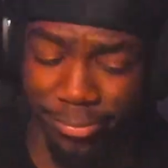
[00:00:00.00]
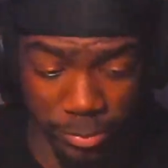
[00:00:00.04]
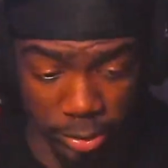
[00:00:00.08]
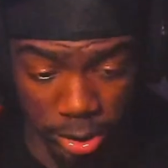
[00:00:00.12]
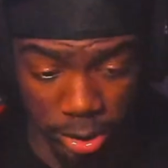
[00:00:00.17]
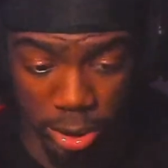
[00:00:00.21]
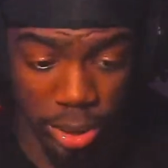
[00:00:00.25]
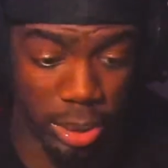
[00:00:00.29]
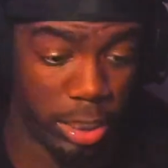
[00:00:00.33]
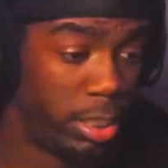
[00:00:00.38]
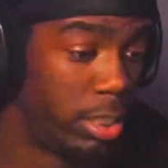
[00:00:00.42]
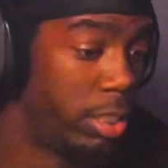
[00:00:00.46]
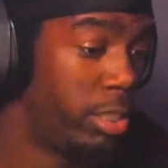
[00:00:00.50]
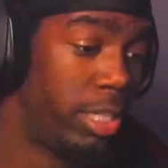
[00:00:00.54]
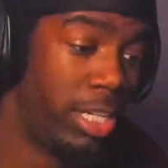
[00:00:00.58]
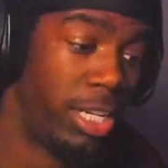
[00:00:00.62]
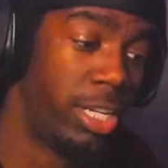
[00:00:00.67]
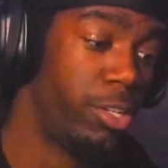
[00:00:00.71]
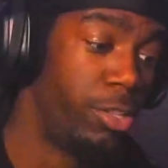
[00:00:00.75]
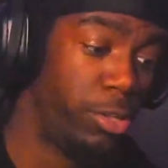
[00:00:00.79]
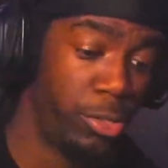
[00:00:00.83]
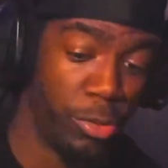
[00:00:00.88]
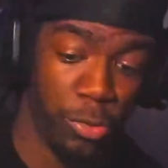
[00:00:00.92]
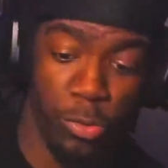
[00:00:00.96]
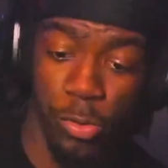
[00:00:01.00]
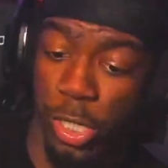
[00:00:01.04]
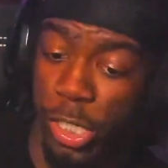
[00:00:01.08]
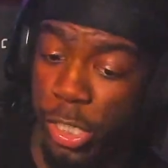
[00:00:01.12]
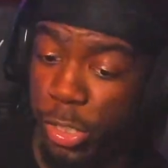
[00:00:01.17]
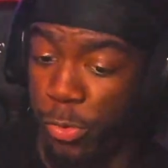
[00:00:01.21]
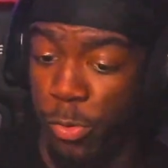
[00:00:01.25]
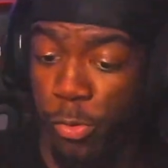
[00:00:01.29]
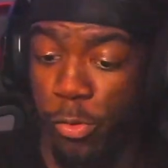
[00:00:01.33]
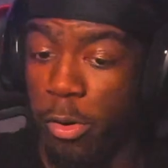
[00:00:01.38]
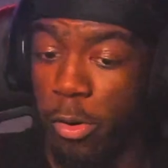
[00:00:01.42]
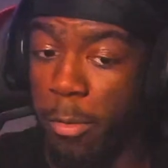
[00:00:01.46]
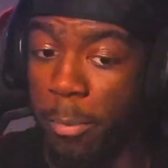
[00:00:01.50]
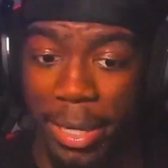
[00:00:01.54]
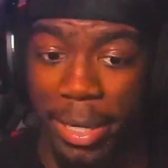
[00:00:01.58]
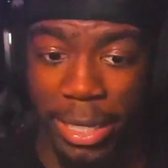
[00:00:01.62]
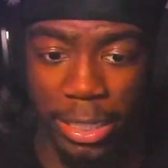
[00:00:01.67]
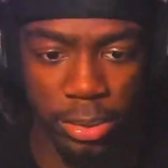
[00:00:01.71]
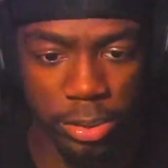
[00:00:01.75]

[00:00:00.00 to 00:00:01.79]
Turn the nigga to uterus, you the bitch.